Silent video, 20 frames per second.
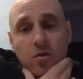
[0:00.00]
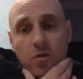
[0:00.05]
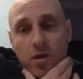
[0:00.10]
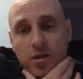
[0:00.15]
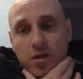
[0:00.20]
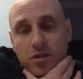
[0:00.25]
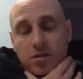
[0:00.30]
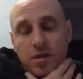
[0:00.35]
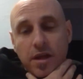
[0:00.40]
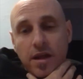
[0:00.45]

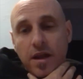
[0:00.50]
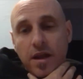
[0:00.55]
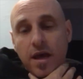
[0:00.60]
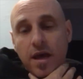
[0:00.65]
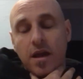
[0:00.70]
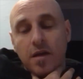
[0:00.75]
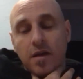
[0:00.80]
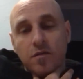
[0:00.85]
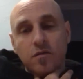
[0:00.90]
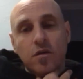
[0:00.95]
question,
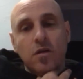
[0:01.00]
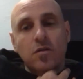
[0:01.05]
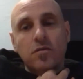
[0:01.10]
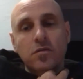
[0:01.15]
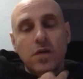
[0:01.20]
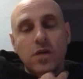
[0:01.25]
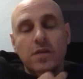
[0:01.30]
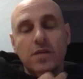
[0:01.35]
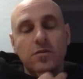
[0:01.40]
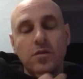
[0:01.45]
and I
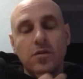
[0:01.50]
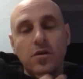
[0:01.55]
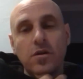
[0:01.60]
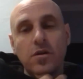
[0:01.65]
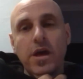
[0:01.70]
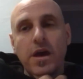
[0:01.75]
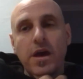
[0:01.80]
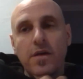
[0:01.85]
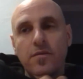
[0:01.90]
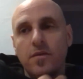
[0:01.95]
don't
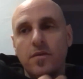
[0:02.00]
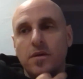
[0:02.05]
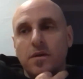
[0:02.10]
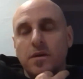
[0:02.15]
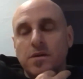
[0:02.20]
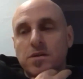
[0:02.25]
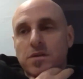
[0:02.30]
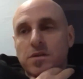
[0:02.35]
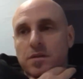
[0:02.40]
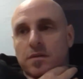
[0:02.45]
have
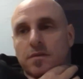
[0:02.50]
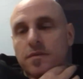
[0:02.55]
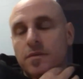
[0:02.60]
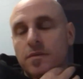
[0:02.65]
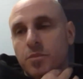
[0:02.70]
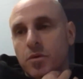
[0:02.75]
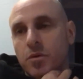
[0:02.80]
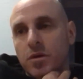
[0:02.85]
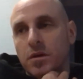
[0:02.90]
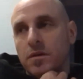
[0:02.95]
a silver
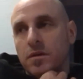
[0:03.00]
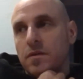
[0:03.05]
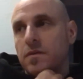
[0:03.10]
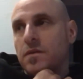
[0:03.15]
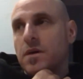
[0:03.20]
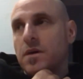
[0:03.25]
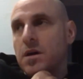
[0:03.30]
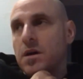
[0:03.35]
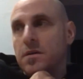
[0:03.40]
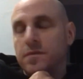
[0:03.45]
bullet
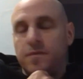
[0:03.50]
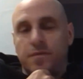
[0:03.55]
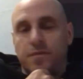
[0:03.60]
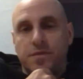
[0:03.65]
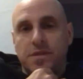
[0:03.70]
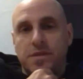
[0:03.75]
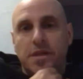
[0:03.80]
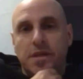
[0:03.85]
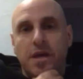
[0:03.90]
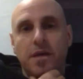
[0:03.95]
kind of
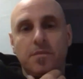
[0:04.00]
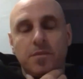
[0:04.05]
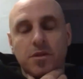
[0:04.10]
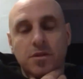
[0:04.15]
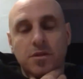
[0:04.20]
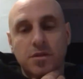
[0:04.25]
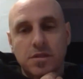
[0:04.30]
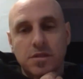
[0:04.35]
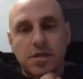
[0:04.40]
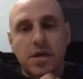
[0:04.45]
statement
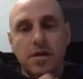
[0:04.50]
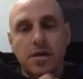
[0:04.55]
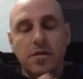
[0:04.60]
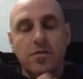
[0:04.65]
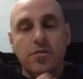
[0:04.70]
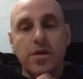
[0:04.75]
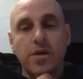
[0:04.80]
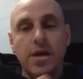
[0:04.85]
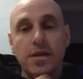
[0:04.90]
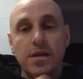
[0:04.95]
to say. The
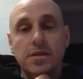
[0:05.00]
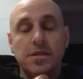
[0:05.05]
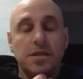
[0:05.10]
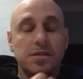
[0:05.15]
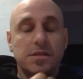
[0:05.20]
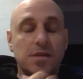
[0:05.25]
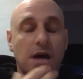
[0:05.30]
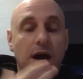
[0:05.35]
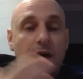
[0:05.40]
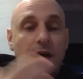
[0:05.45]
reality
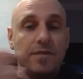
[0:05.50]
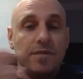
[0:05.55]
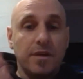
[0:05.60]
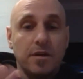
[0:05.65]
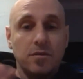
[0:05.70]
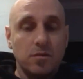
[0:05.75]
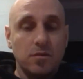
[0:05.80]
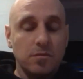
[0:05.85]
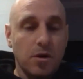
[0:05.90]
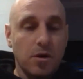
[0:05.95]
is, I've
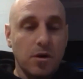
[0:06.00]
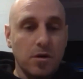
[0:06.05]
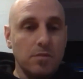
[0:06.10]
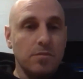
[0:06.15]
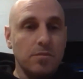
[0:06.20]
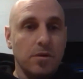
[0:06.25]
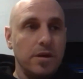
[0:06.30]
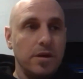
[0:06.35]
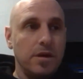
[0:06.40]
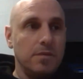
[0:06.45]
dealt with my own
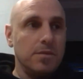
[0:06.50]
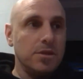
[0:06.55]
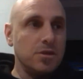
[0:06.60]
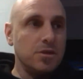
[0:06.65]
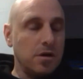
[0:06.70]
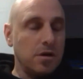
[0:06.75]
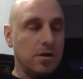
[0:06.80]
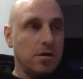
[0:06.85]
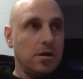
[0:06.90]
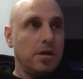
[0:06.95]
body image
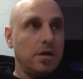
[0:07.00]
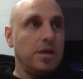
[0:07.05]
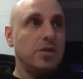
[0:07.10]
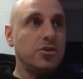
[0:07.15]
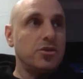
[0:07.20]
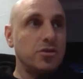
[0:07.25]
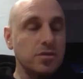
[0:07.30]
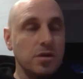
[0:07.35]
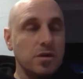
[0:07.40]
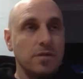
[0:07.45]

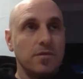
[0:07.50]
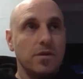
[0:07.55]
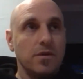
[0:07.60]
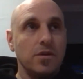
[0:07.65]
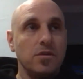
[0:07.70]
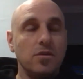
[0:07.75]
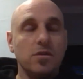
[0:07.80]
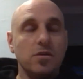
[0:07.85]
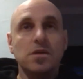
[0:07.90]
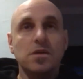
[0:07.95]
issues over the
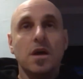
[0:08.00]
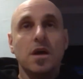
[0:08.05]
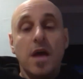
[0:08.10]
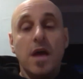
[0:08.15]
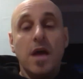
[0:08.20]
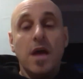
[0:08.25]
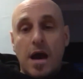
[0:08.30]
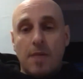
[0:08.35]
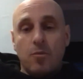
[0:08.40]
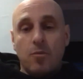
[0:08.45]
years.
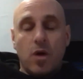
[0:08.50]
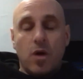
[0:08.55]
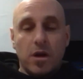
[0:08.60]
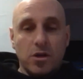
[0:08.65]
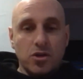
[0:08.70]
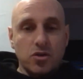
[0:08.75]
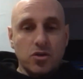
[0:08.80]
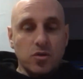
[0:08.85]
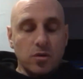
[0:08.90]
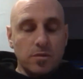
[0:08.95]
I'm quite
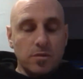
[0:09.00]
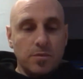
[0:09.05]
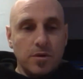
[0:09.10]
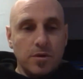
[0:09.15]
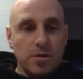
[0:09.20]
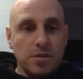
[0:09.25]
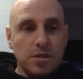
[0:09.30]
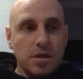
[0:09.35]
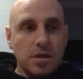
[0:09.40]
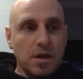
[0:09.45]
a short
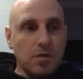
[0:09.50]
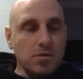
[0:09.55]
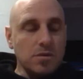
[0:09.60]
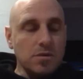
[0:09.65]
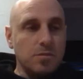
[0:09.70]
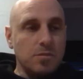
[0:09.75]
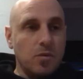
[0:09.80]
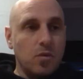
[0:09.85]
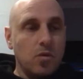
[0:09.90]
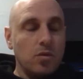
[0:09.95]
person. I was
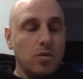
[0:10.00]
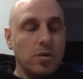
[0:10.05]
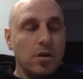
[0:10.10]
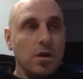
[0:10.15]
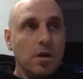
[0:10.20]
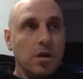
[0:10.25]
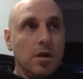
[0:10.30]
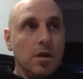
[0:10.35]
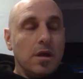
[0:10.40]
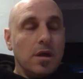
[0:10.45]
born,
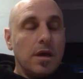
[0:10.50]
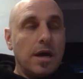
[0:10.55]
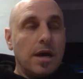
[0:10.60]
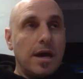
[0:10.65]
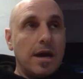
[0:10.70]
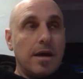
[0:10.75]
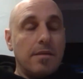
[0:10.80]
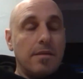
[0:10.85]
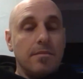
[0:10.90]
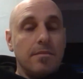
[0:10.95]

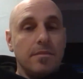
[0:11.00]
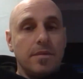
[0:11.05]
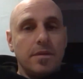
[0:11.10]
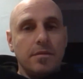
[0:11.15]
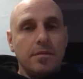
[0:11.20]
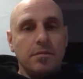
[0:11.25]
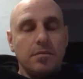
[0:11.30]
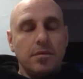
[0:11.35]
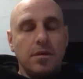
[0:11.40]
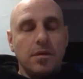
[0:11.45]

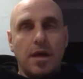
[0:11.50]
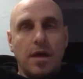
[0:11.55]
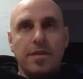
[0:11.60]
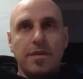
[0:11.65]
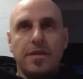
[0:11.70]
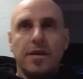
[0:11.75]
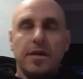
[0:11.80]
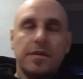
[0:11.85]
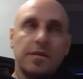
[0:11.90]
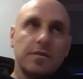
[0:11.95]
I
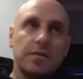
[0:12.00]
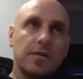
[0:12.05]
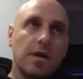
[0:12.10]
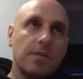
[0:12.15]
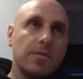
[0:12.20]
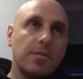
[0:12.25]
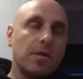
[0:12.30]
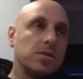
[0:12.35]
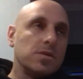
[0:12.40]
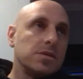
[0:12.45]
think at the
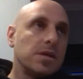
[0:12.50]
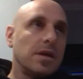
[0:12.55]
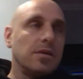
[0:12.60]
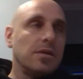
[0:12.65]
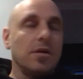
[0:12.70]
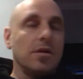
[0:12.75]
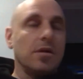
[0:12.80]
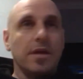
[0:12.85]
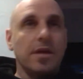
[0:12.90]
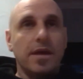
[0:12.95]
time they were saying,
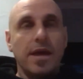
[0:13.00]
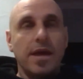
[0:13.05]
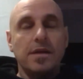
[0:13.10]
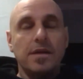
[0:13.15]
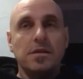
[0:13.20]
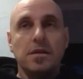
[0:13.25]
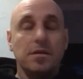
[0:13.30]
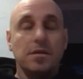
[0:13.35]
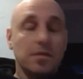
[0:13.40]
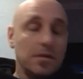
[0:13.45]
you know,
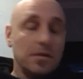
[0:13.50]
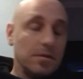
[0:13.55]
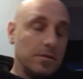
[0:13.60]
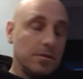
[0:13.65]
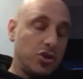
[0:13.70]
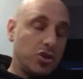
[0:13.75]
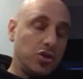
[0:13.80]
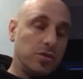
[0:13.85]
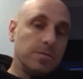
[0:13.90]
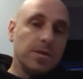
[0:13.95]
the
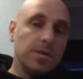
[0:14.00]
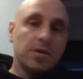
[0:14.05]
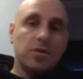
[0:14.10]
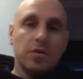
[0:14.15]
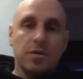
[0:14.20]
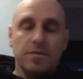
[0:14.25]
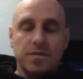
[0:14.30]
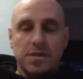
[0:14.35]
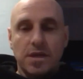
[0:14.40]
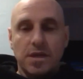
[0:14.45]
tumor could
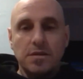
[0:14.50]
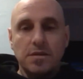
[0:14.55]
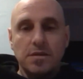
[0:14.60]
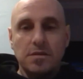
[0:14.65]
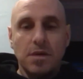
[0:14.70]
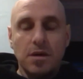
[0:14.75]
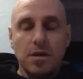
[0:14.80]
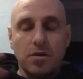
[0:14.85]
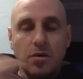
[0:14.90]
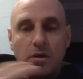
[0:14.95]
have stunted
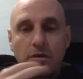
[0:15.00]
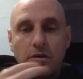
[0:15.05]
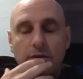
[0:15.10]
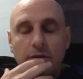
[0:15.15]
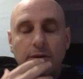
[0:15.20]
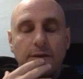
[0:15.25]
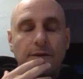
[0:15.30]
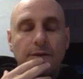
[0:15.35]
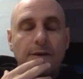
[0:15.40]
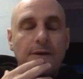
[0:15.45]
my growth,
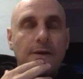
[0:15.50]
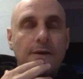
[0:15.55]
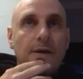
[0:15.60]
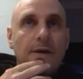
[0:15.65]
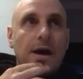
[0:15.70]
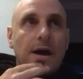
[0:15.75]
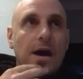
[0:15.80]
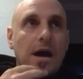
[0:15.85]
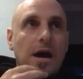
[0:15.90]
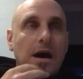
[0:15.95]
and
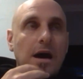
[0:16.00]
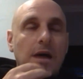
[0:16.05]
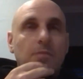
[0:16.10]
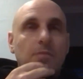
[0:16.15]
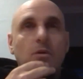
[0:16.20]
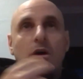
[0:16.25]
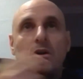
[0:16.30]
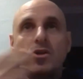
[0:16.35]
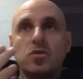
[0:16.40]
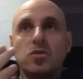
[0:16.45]
I'm
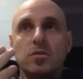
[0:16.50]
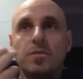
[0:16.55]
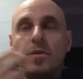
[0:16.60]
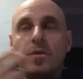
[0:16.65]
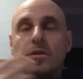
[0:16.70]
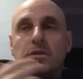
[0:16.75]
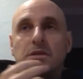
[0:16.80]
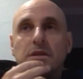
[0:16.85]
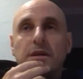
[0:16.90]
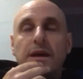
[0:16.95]
quite a short
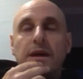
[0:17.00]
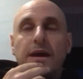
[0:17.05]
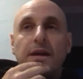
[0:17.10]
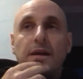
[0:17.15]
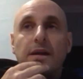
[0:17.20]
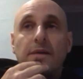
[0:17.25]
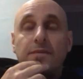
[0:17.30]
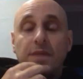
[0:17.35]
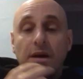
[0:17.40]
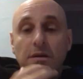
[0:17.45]
person,
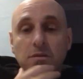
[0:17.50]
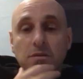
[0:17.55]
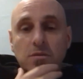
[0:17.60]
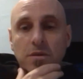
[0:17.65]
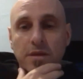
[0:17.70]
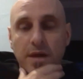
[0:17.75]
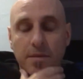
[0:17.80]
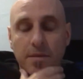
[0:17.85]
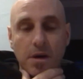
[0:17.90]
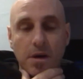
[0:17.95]
and I've dealt
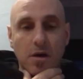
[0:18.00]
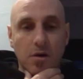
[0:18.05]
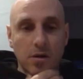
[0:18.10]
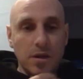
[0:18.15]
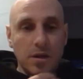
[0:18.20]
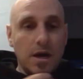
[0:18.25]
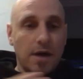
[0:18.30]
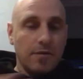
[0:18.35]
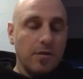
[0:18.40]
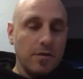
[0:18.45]
with that my whole
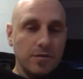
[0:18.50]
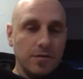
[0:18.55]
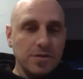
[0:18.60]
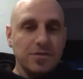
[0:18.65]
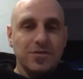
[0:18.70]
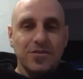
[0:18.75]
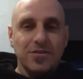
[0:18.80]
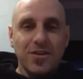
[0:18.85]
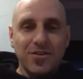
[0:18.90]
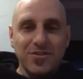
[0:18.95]
life.
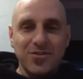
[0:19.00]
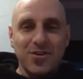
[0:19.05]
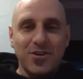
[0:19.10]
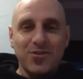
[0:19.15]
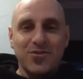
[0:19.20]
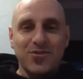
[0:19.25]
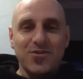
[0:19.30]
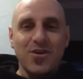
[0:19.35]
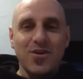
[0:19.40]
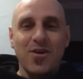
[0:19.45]
Obviously, you
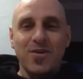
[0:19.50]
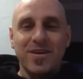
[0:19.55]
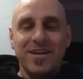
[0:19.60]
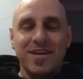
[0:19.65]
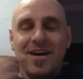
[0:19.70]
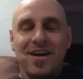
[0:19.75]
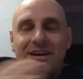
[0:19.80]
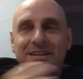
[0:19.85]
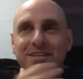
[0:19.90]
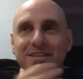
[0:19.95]
don't grow any
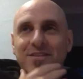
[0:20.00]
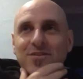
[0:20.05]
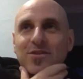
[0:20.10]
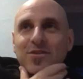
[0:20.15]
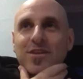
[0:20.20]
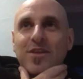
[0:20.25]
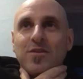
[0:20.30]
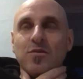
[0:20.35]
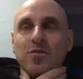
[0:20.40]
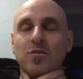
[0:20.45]
higher than
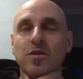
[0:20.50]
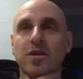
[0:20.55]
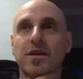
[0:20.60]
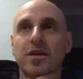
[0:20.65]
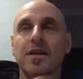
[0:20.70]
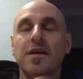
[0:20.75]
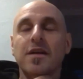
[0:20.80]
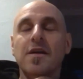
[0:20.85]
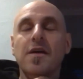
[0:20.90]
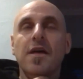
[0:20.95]
you would,
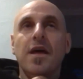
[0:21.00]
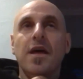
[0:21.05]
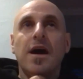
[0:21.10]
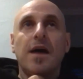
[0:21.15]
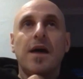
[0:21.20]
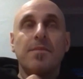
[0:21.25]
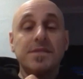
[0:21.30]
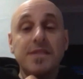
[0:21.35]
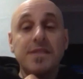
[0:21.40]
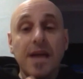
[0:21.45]
and
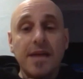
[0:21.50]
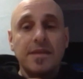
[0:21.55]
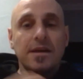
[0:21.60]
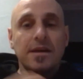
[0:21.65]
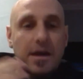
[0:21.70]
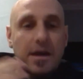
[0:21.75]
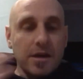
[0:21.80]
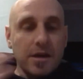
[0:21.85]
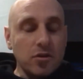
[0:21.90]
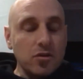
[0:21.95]
there's nothing
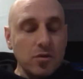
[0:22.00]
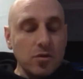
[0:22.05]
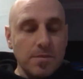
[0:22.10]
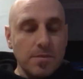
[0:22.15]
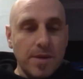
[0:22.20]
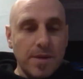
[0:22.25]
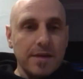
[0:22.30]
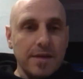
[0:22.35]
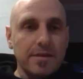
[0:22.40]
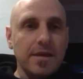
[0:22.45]
I can do
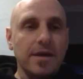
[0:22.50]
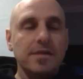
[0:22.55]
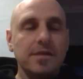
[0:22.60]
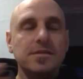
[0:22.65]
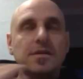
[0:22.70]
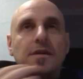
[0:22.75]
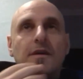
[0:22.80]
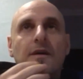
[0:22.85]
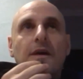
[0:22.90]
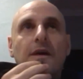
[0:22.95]
about that.
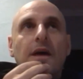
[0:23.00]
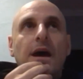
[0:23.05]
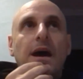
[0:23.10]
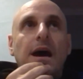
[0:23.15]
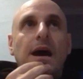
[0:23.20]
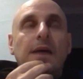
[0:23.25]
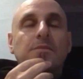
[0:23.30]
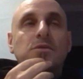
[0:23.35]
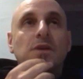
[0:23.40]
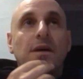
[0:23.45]

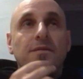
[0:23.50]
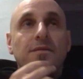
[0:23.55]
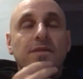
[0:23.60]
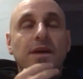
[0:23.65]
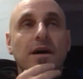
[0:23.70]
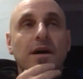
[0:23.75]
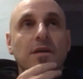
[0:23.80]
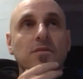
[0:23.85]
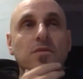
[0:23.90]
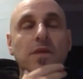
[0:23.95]
So I've
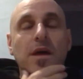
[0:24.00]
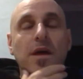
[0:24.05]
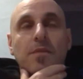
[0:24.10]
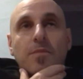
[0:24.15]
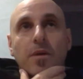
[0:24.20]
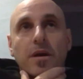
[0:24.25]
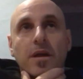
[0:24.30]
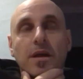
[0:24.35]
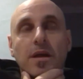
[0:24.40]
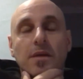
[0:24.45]
dealt with that
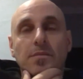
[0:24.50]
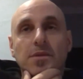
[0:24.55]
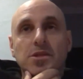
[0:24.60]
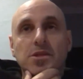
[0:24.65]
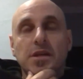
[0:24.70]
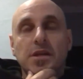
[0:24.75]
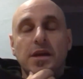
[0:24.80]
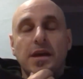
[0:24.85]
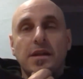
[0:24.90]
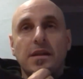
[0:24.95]
body image
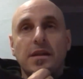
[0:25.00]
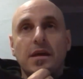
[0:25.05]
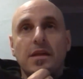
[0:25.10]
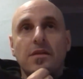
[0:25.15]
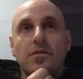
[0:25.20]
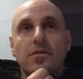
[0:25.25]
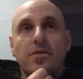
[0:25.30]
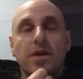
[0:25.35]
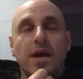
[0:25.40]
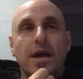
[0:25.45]
thing, and
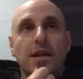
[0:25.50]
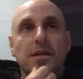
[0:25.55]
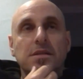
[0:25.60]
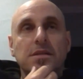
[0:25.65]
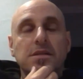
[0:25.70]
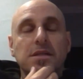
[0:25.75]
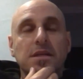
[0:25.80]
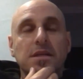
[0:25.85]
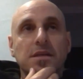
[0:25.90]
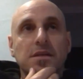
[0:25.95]
the
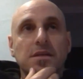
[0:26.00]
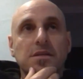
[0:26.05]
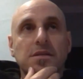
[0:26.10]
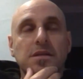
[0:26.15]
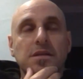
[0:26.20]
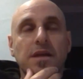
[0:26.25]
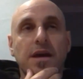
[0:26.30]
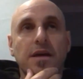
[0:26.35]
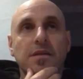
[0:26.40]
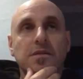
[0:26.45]
reality is
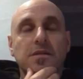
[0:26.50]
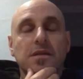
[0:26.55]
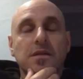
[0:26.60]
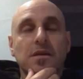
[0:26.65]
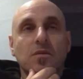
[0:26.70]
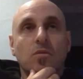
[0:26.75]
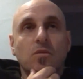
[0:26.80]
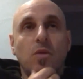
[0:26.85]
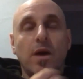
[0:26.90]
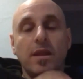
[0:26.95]
that
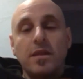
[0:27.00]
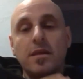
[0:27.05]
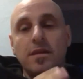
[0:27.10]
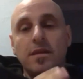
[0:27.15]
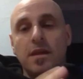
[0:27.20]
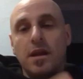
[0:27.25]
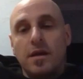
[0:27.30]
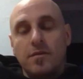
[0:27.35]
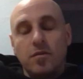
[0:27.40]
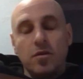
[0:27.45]
one thing
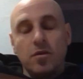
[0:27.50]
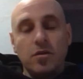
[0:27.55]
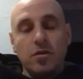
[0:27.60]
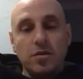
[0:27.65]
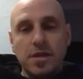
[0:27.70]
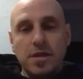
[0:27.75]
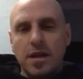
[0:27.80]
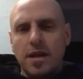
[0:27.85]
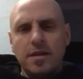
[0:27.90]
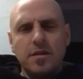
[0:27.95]
that I've
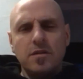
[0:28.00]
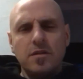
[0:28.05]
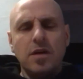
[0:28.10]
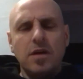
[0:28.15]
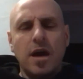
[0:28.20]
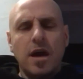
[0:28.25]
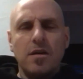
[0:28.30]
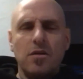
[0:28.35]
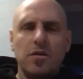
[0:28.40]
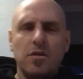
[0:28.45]
learned, and
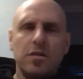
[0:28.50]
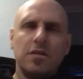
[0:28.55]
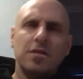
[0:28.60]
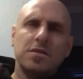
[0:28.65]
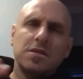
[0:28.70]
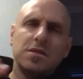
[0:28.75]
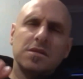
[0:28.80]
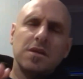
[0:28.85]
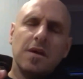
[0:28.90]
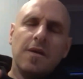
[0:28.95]
I learned
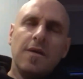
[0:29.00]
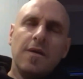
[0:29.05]
this,